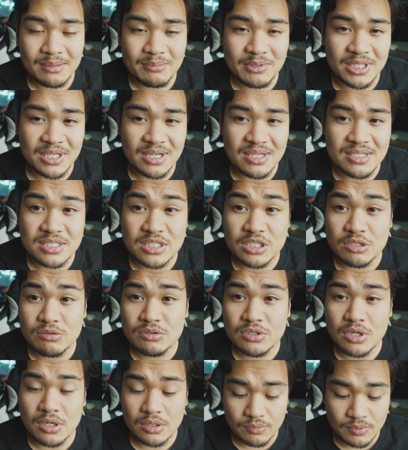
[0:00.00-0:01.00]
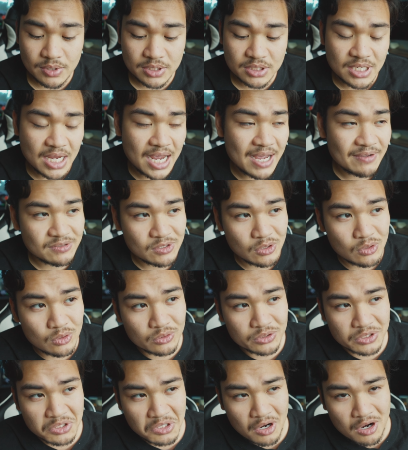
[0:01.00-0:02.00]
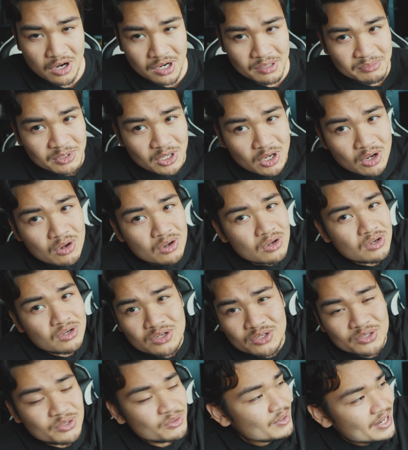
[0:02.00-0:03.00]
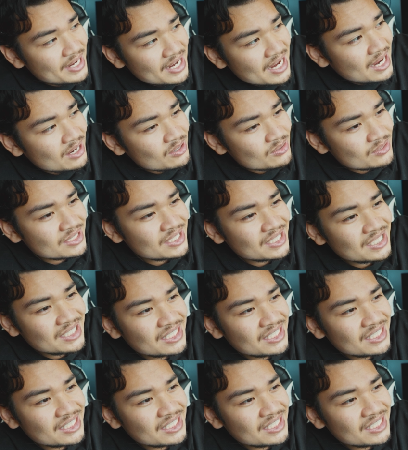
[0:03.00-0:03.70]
because you don't want to have to hold your arm all the way out.